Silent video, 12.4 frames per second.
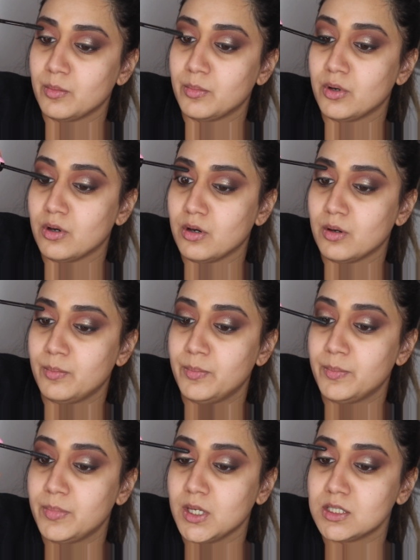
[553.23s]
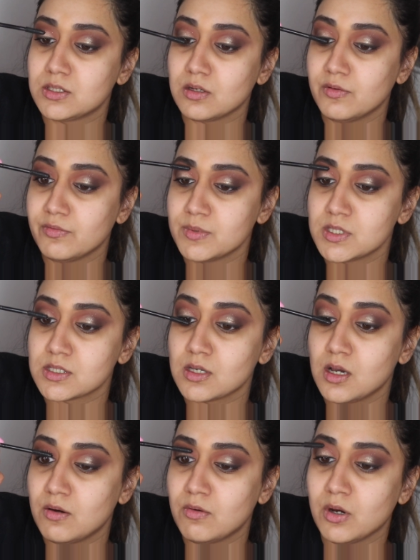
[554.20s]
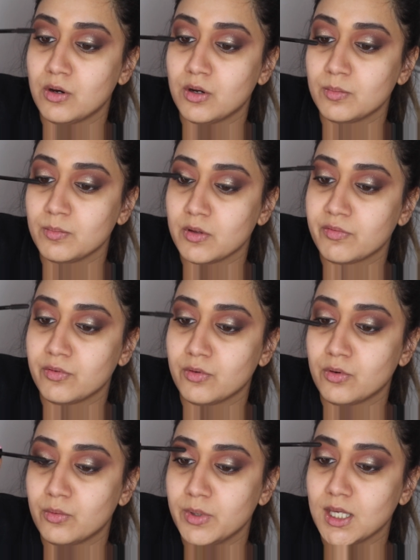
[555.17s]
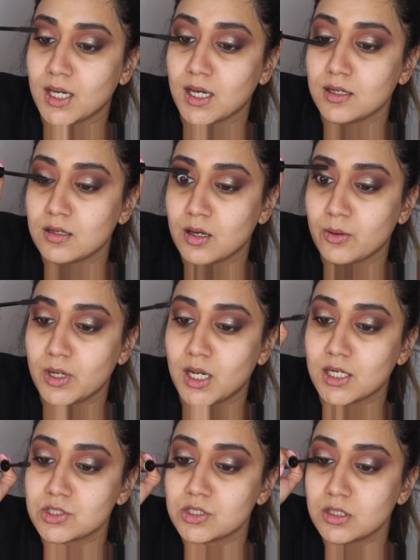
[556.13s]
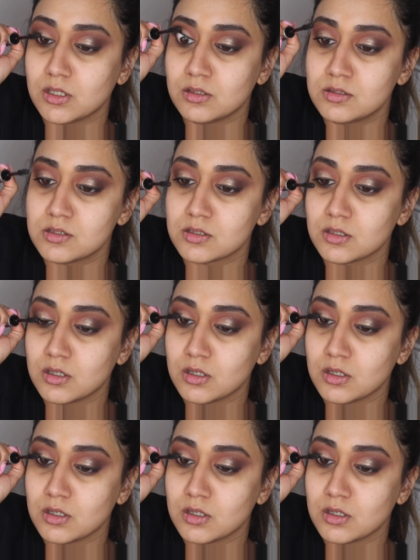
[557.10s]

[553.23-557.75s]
put a bit of mascara on before we add our lashes.